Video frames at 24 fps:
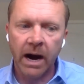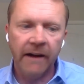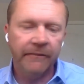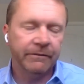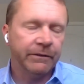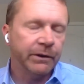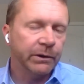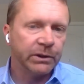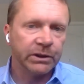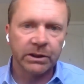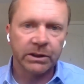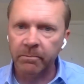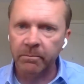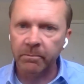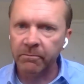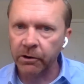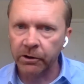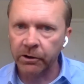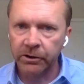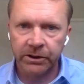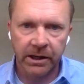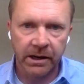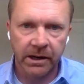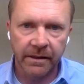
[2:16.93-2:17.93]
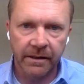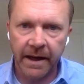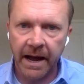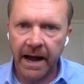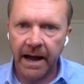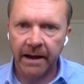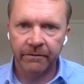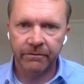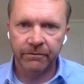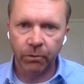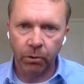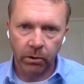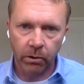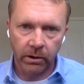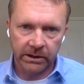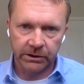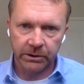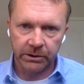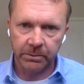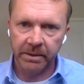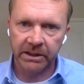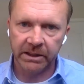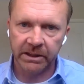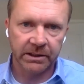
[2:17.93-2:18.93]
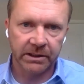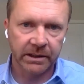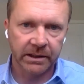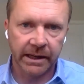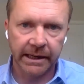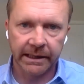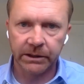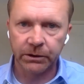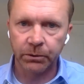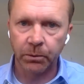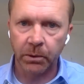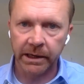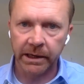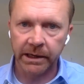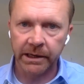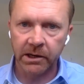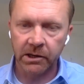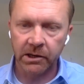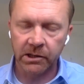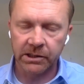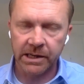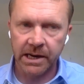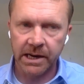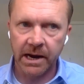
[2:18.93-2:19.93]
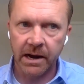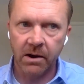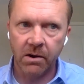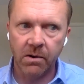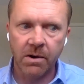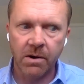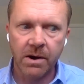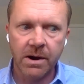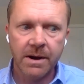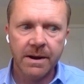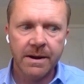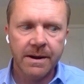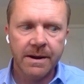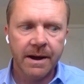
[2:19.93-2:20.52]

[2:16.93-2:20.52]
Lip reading: I've used some version of that for, as you mentioned, like 20 years now.